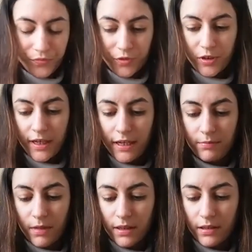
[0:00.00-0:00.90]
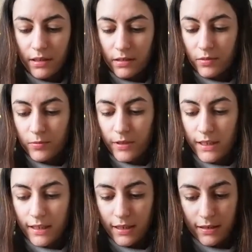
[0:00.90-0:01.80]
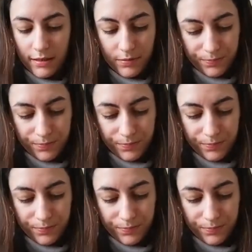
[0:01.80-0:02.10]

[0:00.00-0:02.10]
Okay, and then we cut it.